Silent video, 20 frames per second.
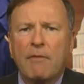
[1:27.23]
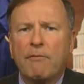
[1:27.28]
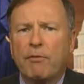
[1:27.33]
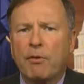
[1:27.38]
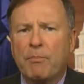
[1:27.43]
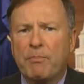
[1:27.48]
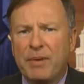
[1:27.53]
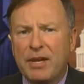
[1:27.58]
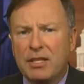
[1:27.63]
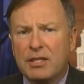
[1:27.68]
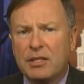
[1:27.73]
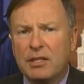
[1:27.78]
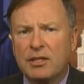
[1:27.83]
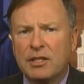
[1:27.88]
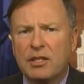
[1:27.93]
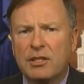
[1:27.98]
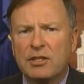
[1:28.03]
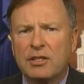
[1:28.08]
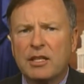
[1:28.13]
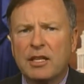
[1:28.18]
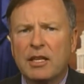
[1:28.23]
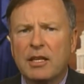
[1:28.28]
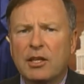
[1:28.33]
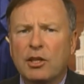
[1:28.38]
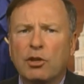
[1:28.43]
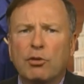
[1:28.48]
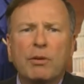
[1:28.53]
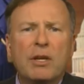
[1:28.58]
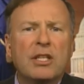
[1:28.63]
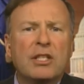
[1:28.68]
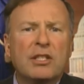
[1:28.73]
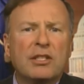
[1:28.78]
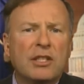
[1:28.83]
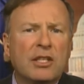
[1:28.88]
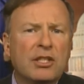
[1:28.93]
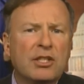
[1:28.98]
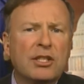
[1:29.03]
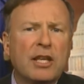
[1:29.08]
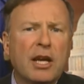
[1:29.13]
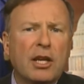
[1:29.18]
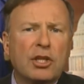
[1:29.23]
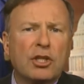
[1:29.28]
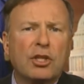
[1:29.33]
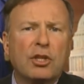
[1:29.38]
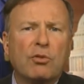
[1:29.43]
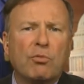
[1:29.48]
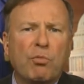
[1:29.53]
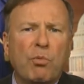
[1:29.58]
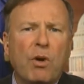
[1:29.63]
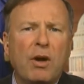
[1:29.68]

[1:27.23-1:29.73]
For businesses, it increases the Section